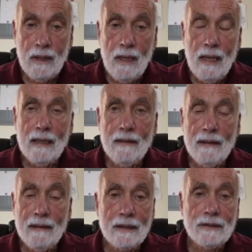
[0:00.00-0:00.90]
And I
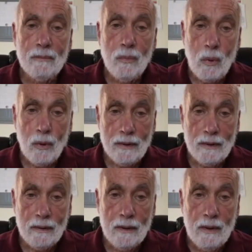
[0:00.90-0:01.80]
think that's important,
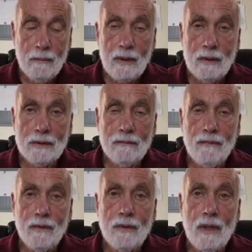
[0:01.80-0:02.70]
because if
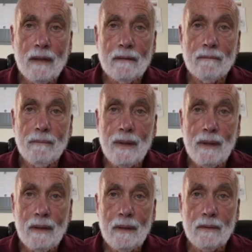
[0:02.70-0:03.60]
you're not
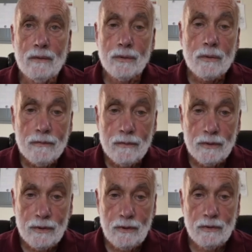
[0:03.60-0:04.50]
being truthful
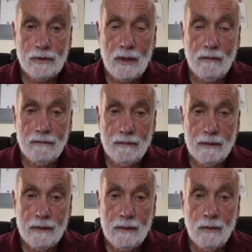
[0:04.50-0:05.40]
to yourself
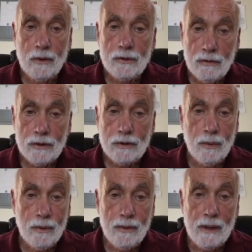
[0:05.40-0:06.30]
or
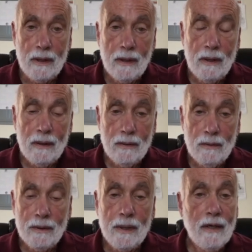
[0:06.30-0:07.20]
trustworthy, you're
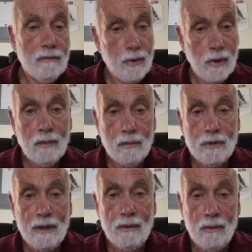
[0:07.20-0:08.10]
going to have problems
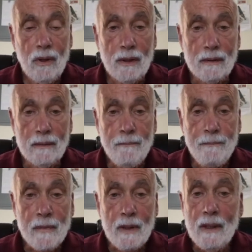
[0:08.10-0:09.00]
later on.
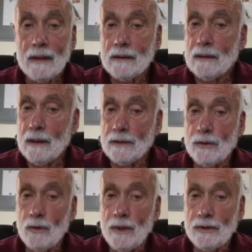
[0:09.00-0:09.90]
Not
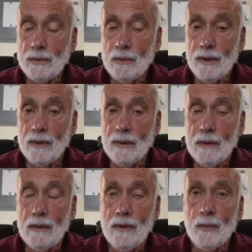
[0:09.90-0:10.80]
so much with
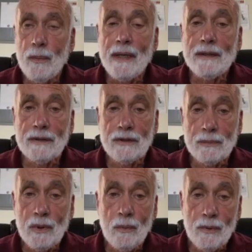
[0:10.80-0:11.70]
your patients,
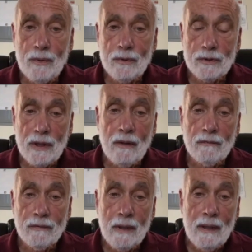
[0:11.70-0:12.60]
but with yourself.
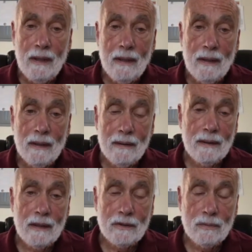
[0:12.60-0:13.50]
And I think
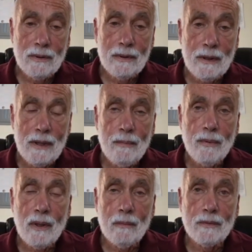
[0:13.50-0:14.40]
that's one of the key
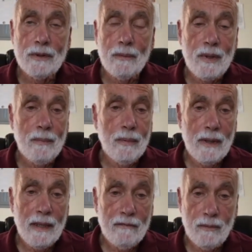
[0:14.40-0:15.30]
problems that people
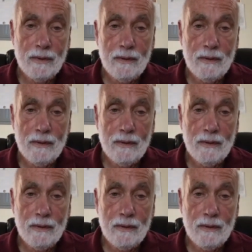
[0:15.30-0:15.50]
have with